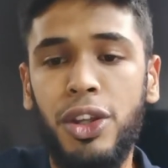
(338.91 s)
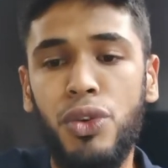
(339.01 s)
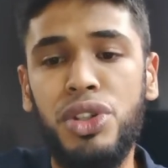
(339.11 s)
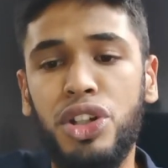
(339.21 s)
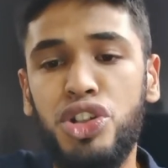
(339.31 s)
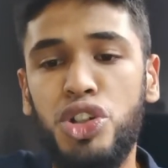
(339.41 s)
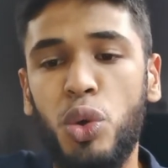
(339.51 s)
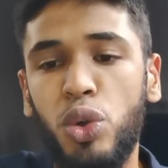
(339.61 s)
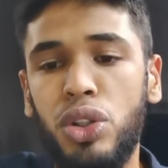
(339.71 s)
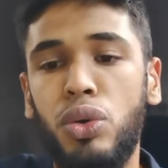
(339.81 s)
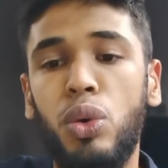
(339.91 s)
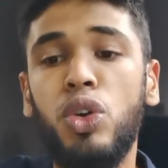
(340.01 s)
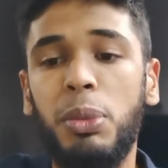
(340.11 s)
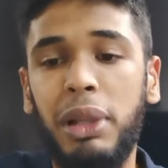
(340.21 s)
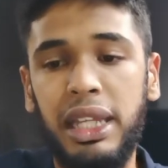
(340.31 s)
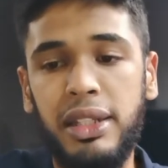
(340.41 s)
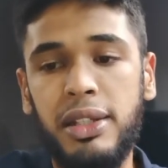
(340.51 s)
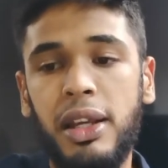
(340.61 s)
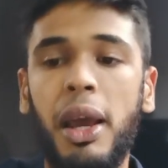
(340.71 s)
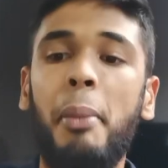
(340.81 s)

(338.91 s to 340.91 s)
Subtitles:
using short hook blades